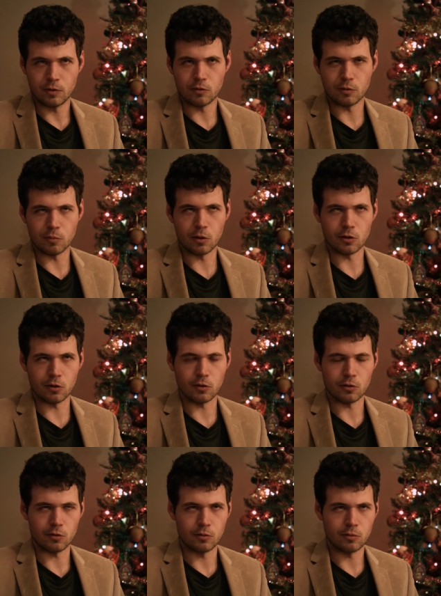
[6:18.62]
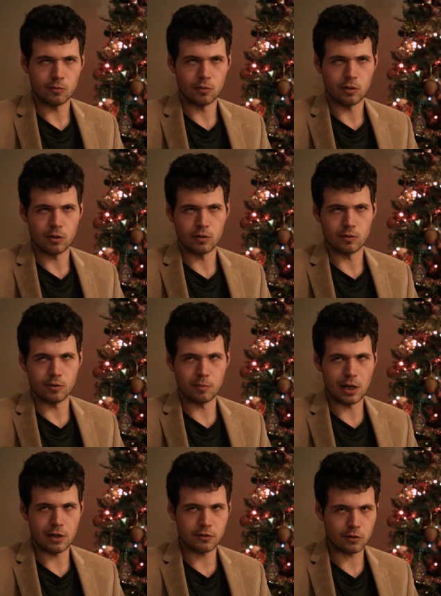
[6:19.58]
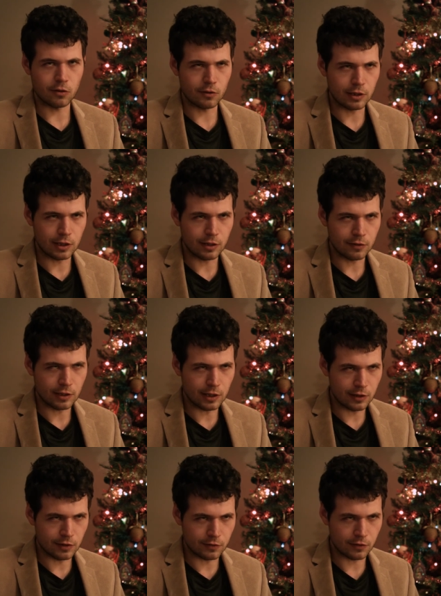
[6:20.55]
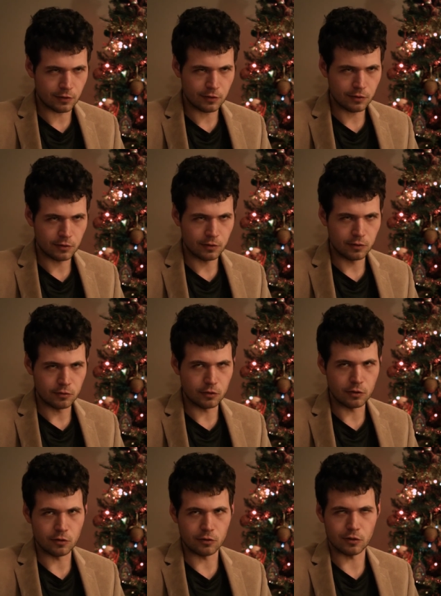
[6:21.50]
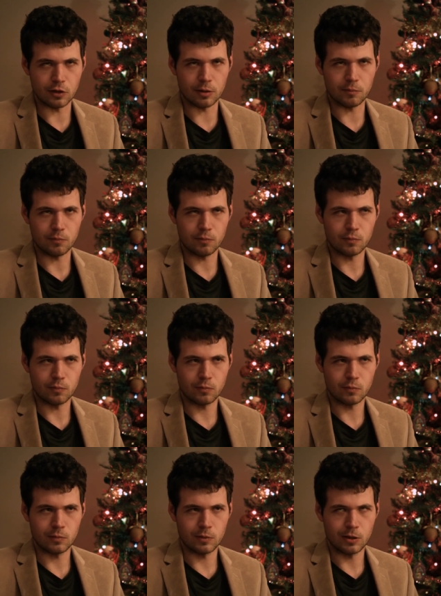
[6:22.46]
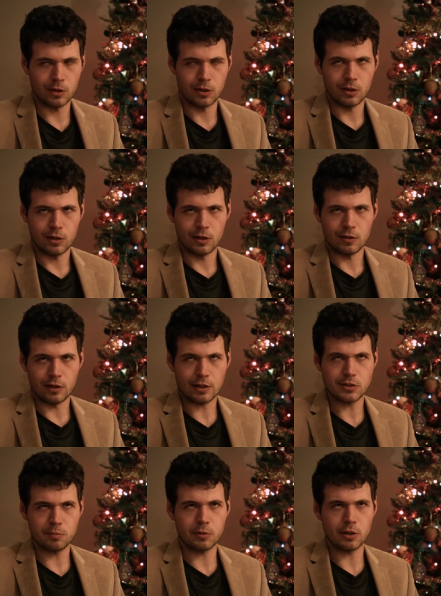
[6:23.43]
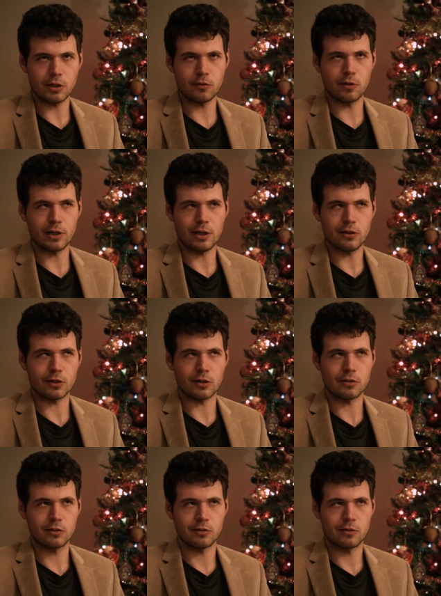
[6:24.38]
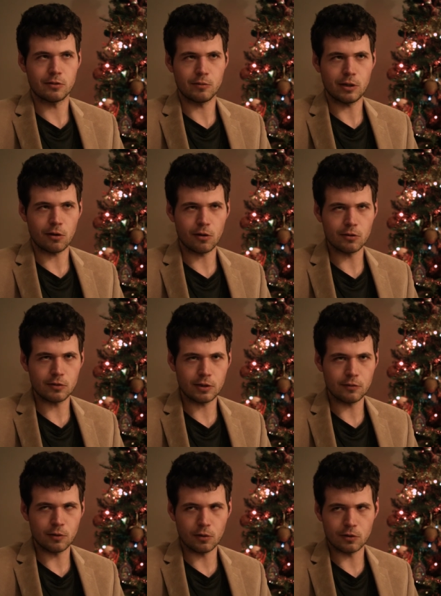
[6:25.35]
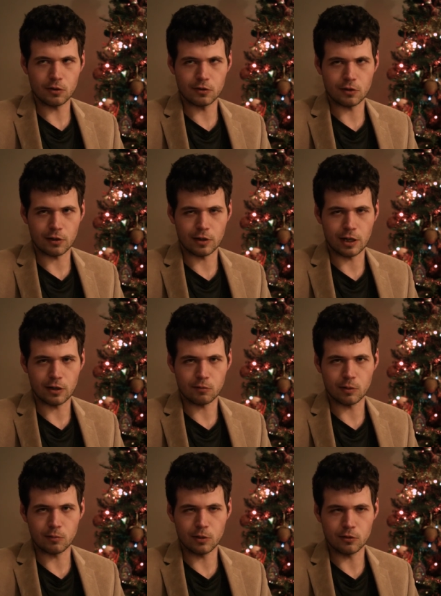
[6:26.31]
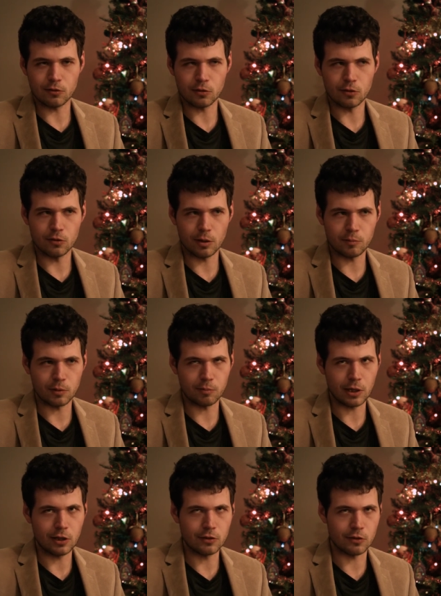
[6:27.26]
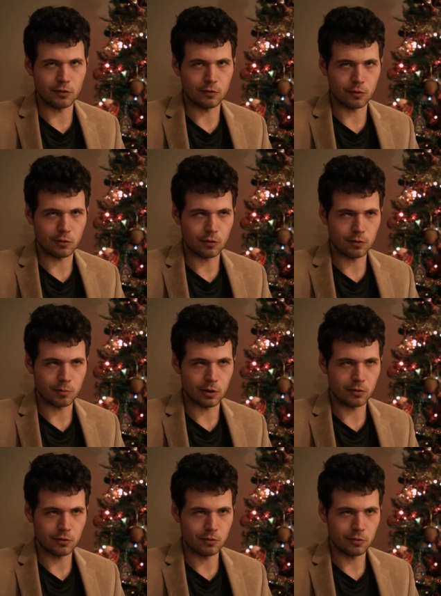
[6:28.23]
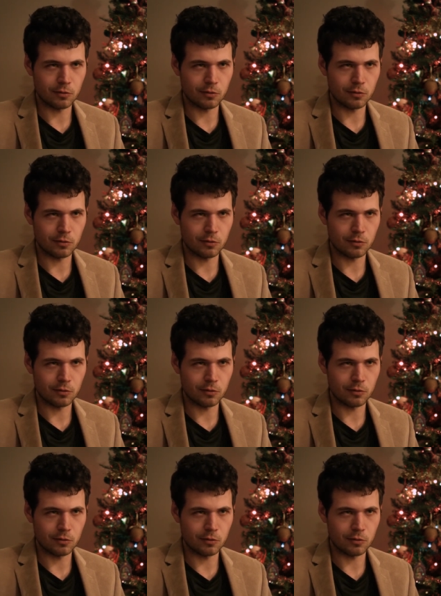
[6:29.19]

to murder, to massacre the, the innocent two years ago. Now, that's a bloody reality. We hardly focus on that when we turn up the pages for Christmas.